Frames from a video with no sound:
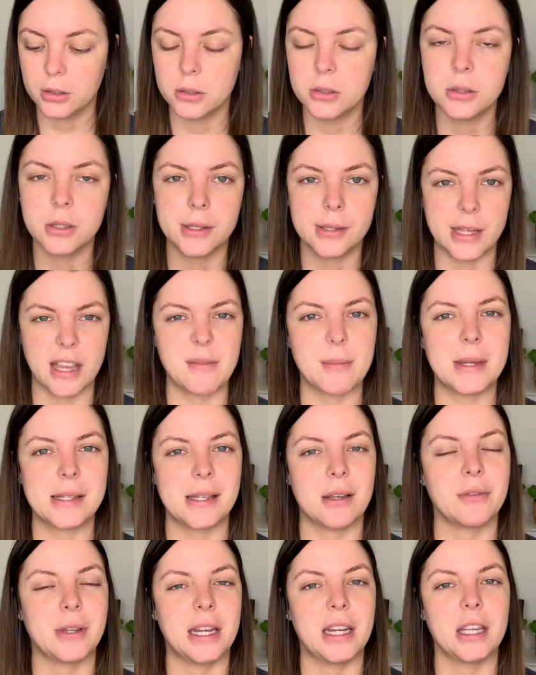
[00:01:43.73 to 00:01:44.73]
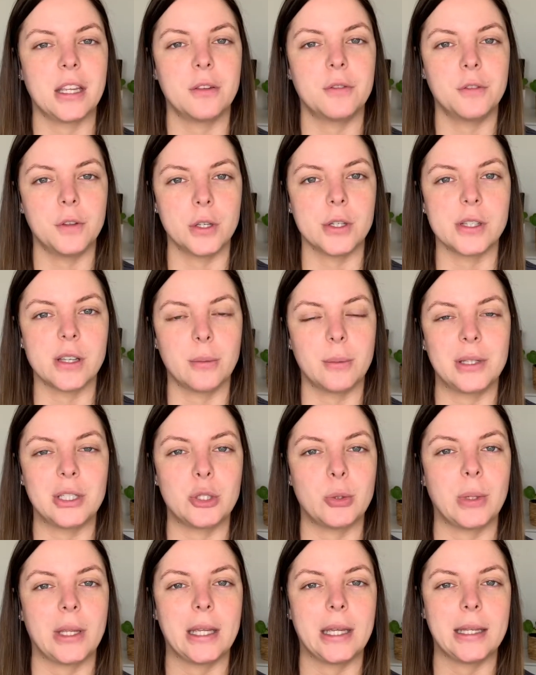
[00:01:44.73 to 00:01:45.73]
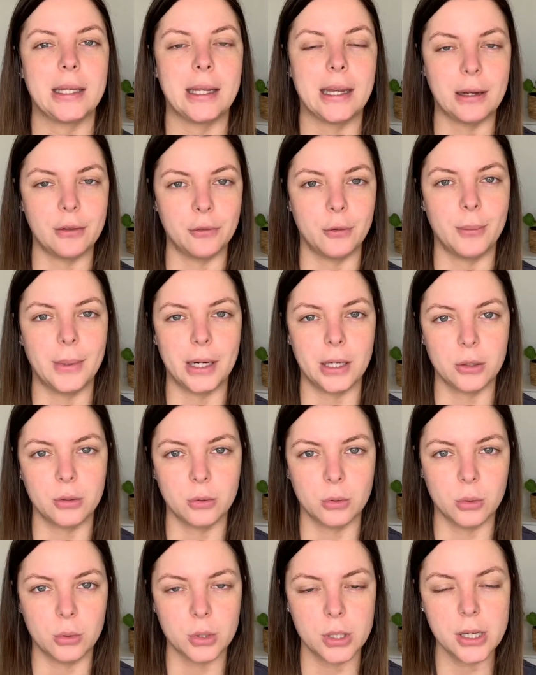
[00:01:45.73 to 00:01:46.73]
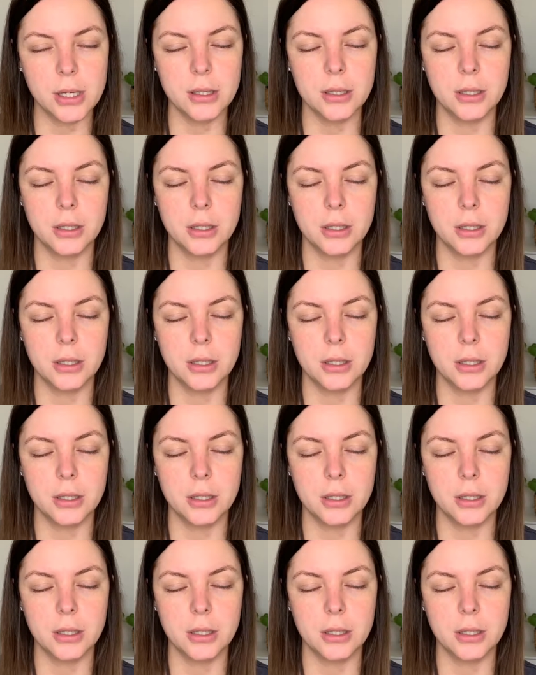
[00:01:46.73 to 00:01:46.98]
to save myself getting confused, I've been doing it in alphabetical order.